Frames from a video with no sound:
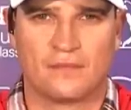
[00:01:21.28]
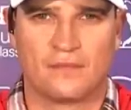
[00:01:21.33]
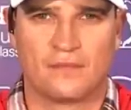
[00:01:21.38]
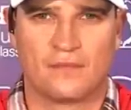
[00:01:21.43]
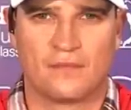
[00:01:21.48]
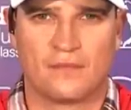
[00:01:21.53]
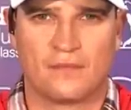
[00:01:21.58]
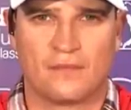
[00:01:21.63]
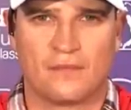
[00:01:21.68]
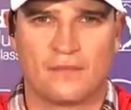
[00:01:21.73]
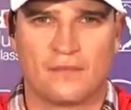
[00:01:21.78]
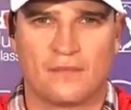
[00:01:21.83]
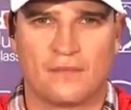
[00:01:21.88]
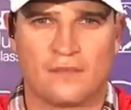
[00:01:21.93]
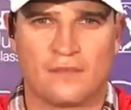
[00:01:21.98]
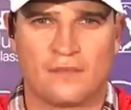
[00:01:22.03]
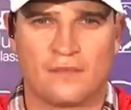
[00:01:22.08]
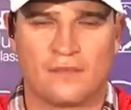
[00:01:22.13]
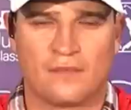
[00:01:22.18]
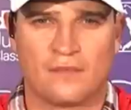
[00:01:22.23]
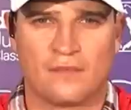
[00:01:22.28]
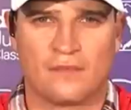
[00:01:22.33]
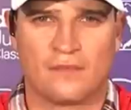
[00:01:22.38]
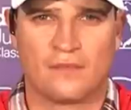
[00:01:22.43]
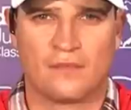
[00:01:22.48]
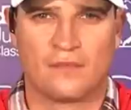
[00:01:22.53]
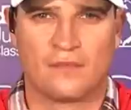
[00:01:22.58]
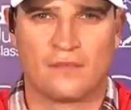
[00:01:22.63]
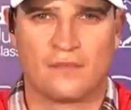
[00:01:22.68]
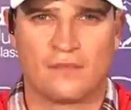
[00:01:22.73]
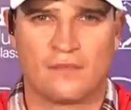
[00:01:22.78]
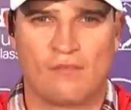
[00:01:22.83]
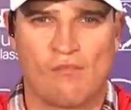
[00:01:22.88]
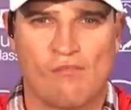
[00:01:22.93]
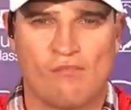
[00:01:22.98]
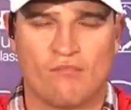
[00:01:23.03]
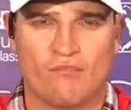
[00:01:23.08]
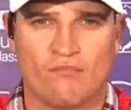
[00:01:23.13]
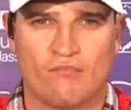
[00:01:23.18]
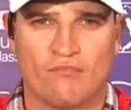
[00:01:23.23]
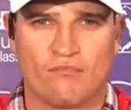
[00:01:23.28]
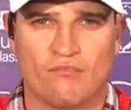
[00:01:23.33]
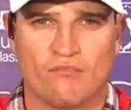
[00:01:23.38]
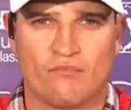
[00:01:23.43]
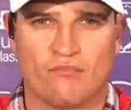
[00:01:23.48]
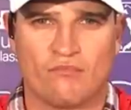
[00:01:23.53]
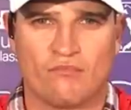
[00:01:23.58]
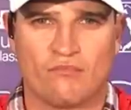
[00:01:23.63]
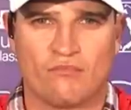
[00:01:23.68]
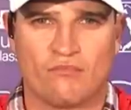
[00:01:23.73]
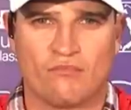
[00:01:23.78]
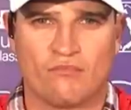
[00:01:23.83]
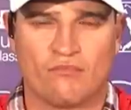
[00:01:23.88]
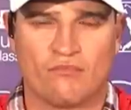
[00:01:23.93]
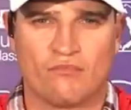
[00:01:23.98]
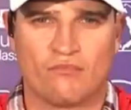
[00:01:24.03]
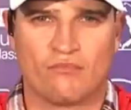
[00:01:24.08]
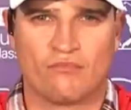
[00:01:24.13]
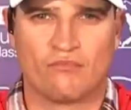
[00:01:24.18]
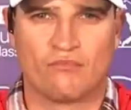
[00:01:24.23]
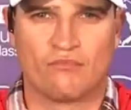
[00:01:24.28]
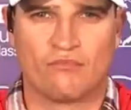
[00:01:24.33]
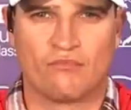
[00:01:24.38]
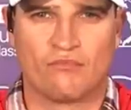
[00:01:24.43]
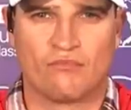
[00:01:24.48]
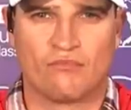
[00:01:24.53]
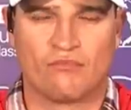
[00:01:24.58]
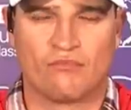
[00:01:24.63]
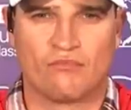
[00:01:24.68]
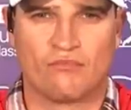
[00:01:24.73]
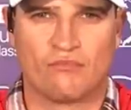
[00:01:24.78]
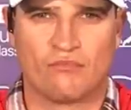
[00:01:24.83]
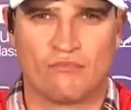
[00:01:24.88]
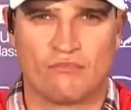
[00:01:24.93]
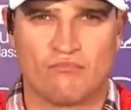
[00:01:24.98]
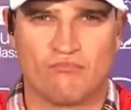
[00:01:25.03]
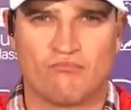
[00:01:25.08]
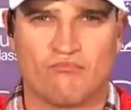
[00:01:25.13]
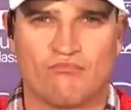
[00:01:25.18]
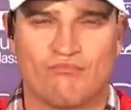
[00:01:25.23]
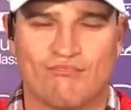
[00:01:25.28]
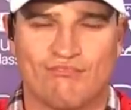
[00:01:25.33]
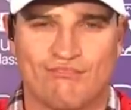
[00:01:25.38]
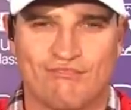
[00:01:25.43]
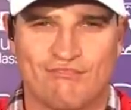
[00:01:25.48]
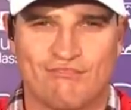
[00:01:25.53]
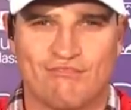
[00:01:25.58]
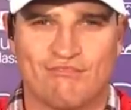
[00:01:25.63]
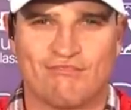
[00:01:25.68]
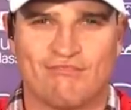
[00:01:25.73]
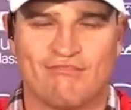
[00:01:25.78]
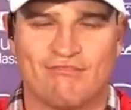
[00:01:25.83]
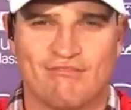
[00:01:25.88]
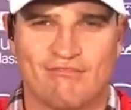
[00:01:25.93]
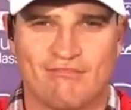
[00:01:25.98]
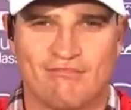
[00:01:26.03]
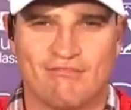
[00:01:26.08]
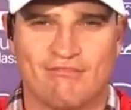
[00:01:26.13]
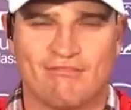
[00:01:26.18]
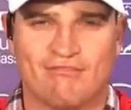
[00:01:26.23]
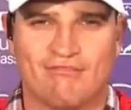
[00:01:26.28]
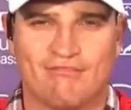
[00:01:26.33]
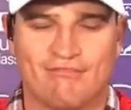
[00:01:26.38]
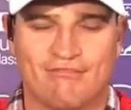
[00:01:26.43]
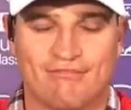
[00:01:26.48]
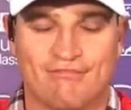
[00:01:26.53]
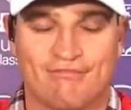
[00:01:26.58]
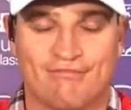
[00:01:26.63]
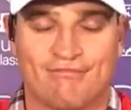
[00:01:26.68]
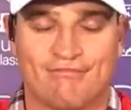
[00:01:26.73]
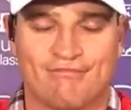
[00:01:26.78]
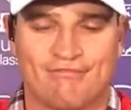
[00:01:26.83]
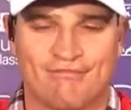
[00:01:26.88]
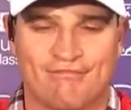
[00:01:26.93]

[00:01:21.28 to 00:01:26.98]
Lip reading: [no speech]